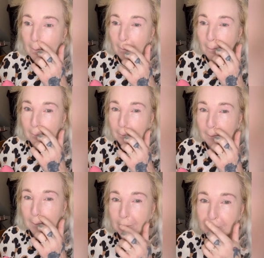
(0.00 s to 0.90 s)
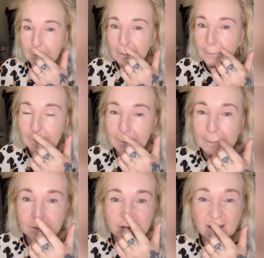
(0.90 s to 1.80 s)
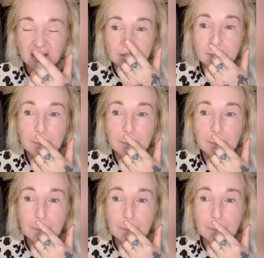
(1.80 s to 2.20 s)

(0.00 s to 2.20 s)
Got a few dry patches.